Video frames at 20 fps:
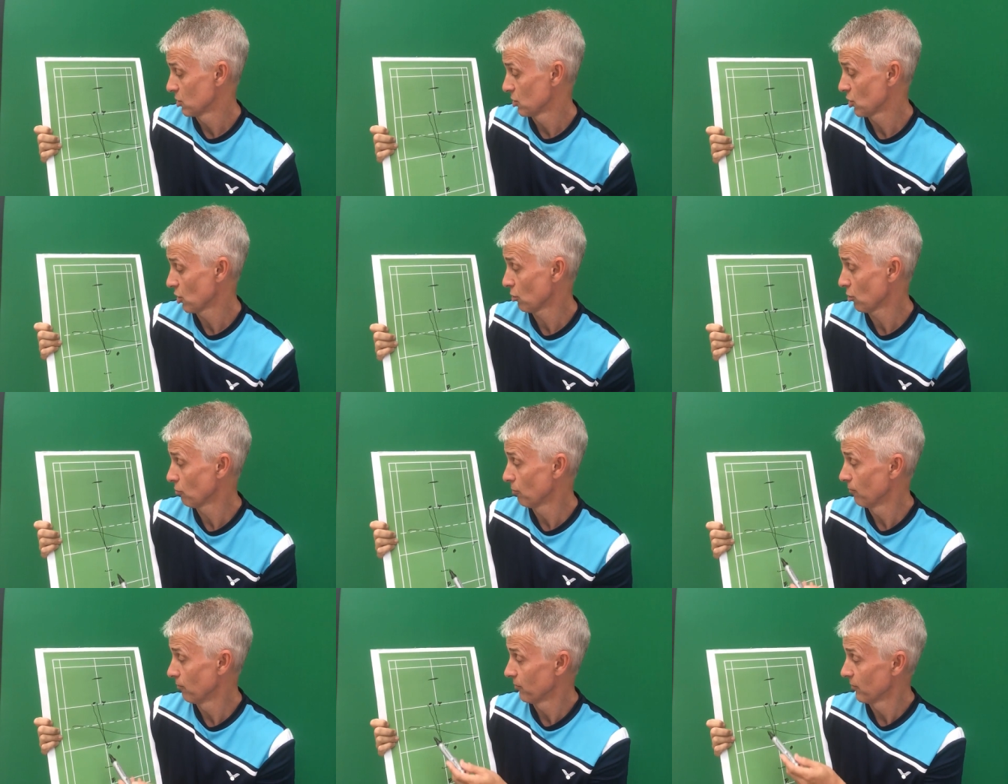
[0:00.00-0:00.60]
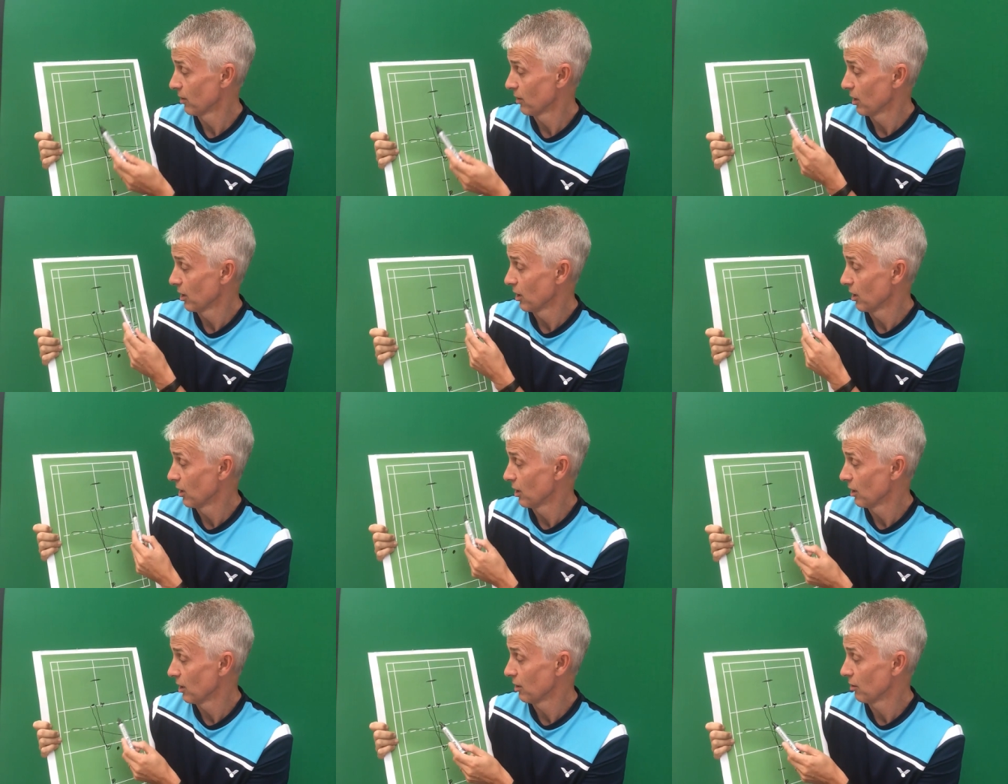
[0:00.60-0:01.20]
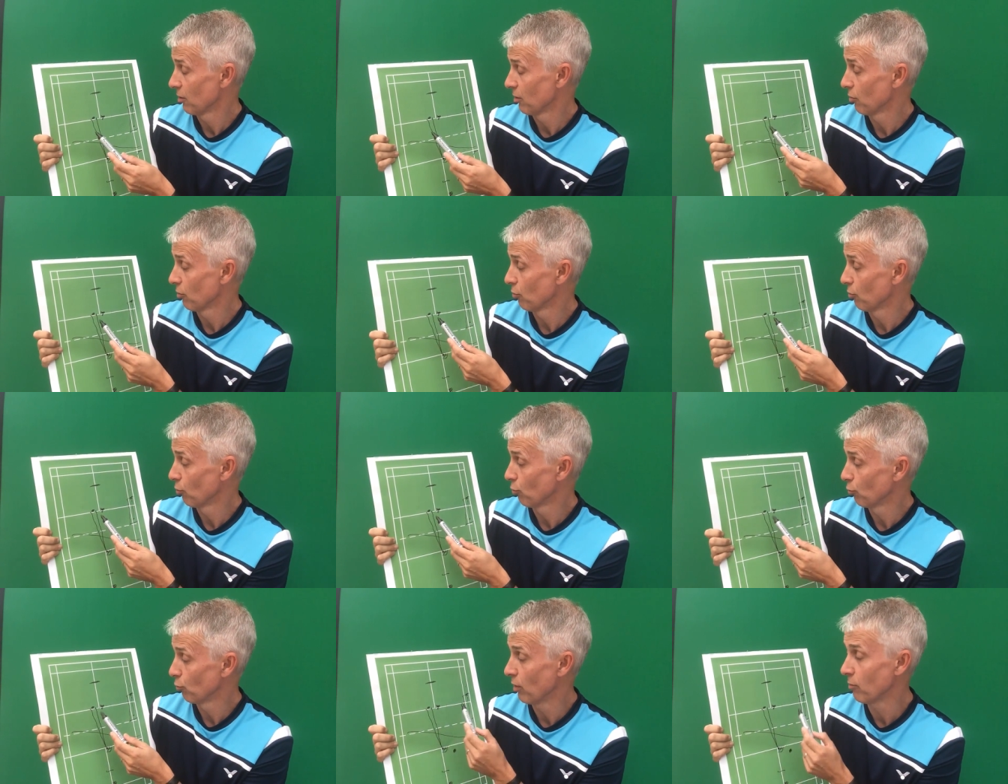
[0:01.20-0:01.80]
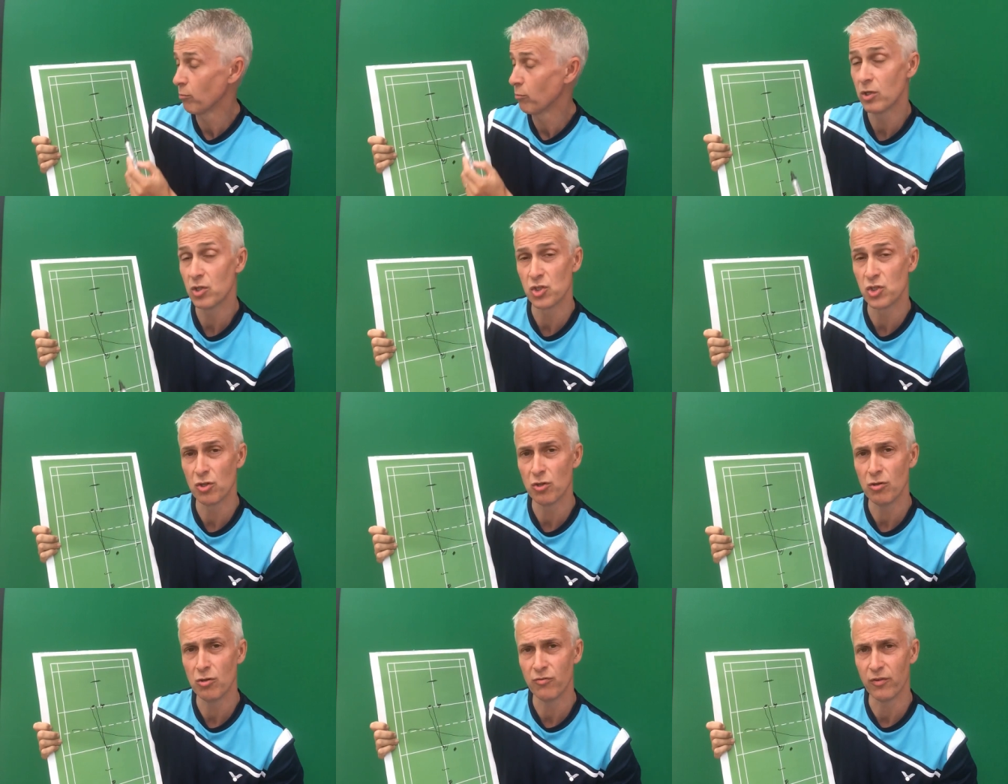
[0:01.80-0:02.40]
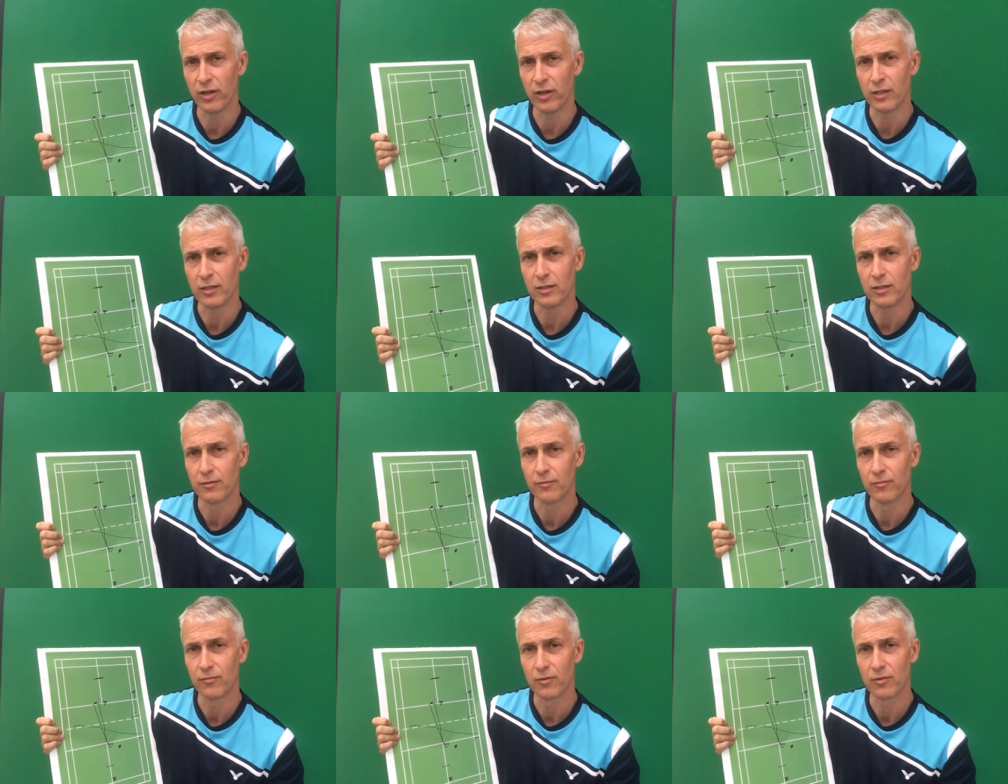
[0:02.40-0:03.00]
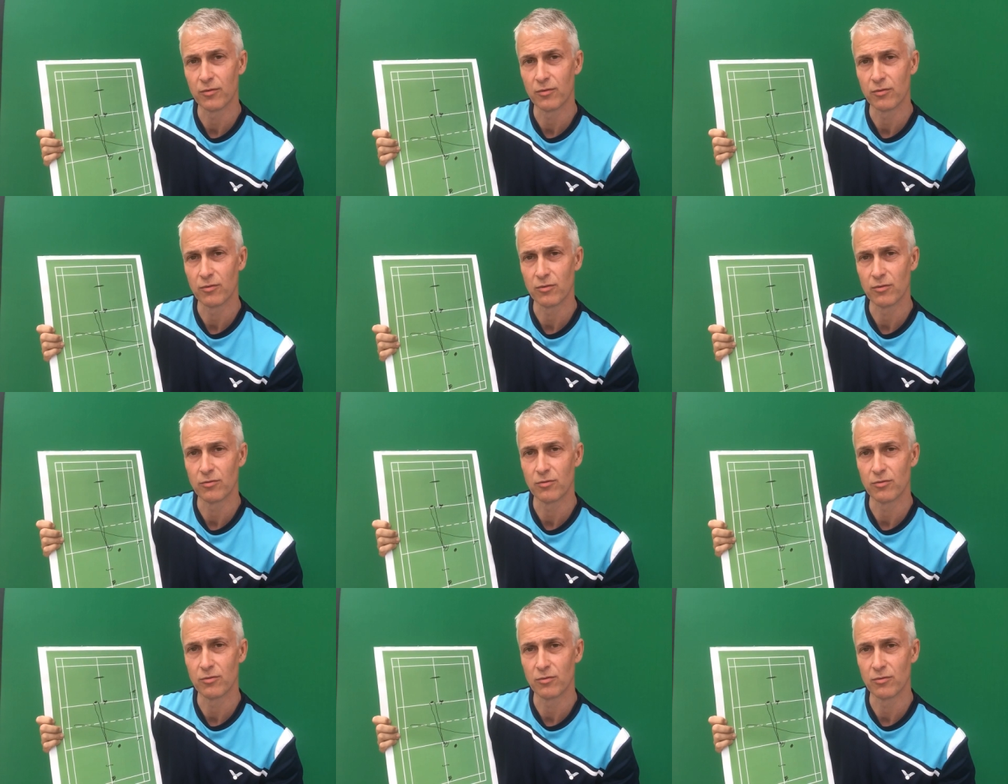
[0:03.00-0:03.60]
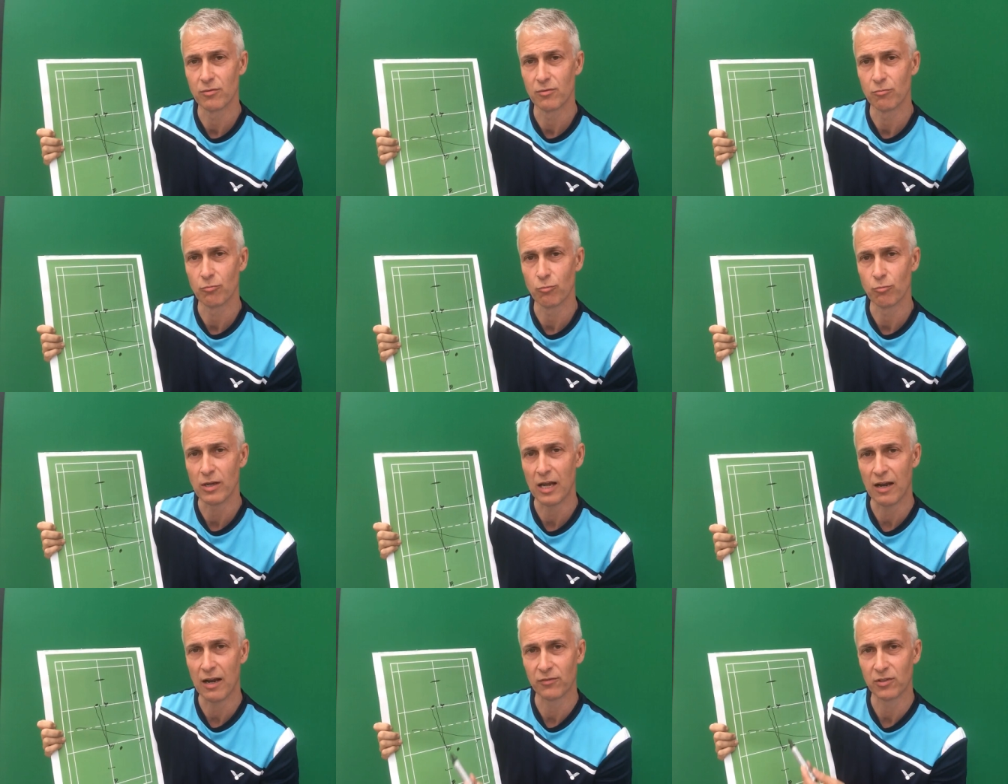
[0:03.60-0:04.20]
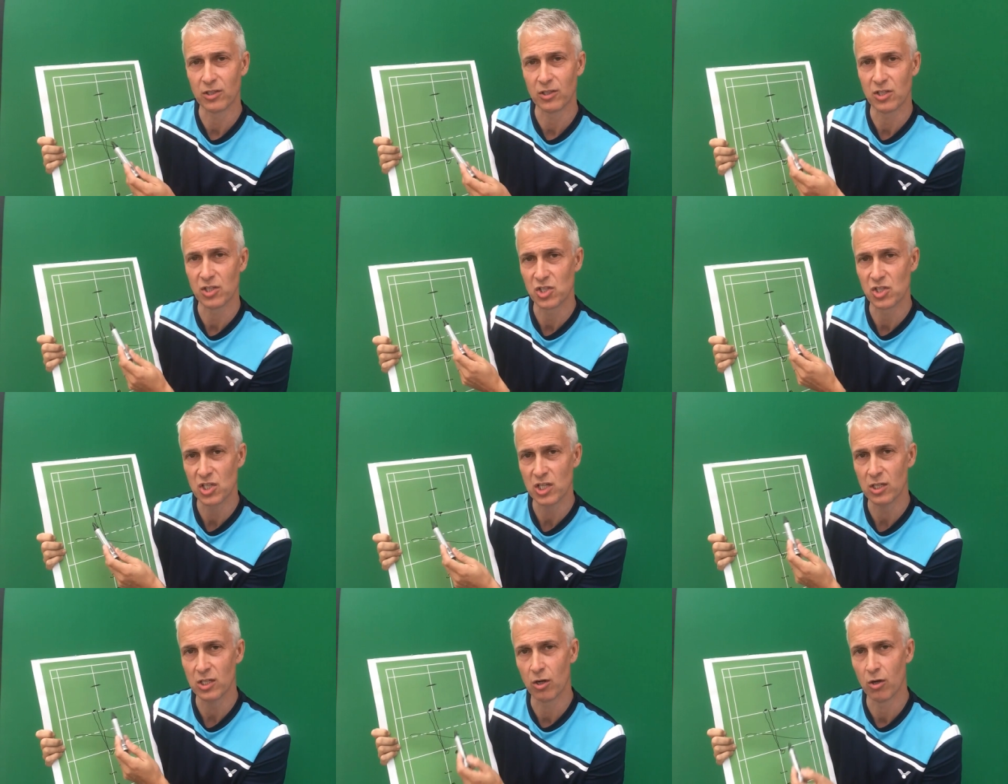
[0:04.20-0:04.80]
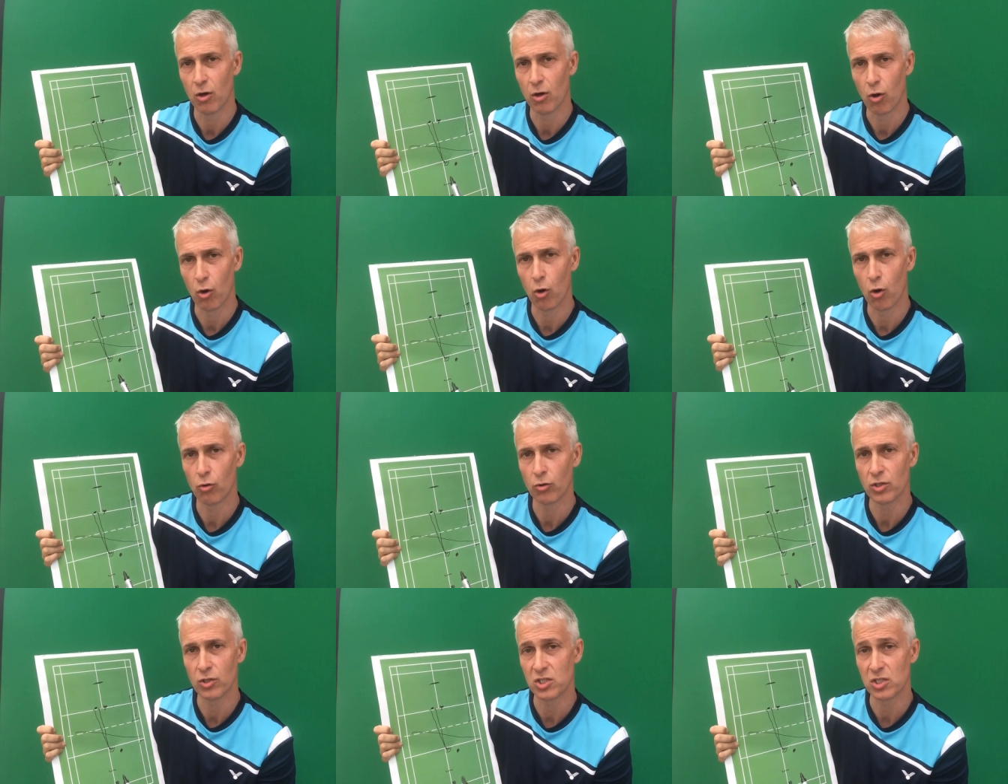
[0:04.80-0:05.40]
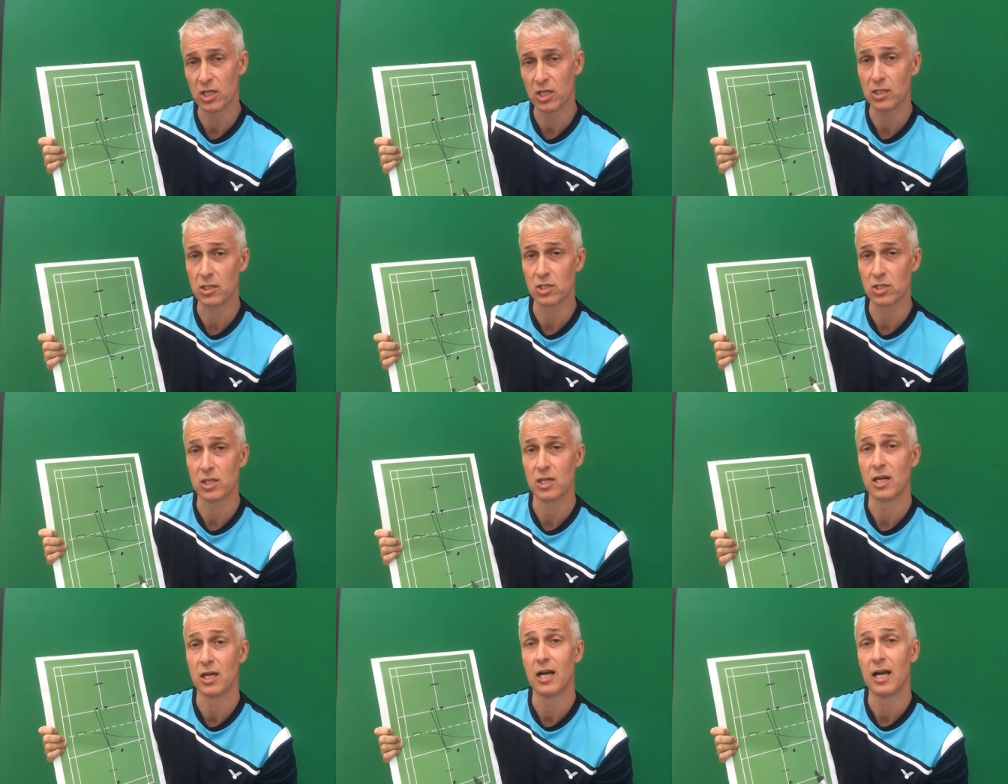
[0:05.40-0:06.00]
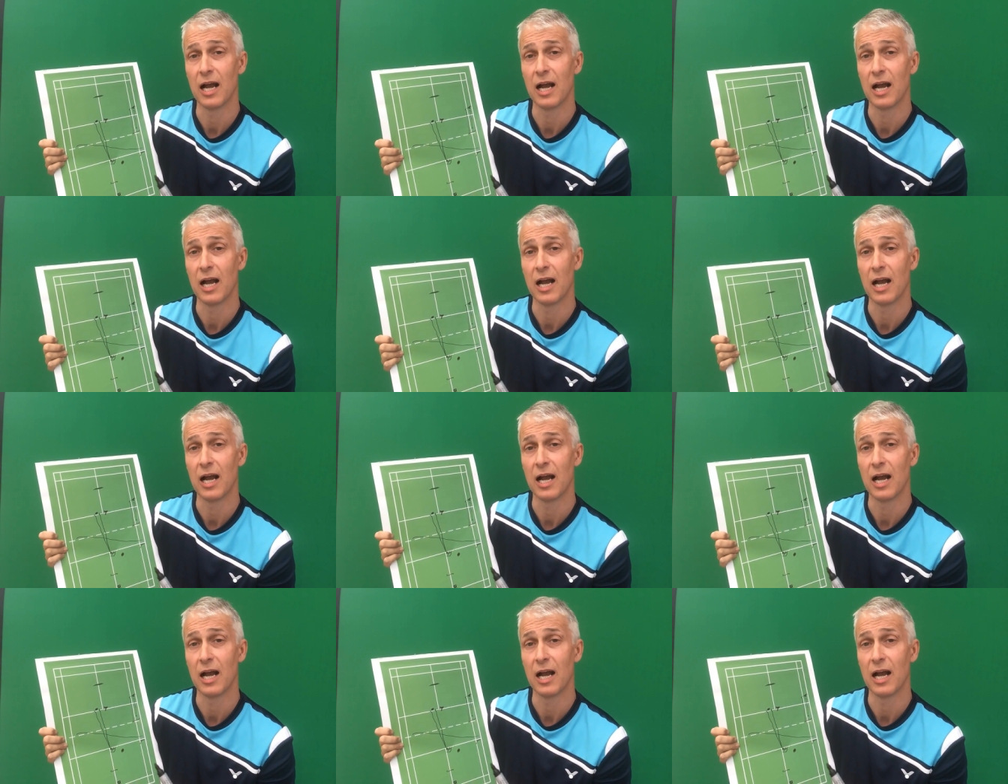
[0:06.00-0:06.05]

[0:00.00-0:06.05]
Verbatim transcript: So when we're serving, we have to consider all these things.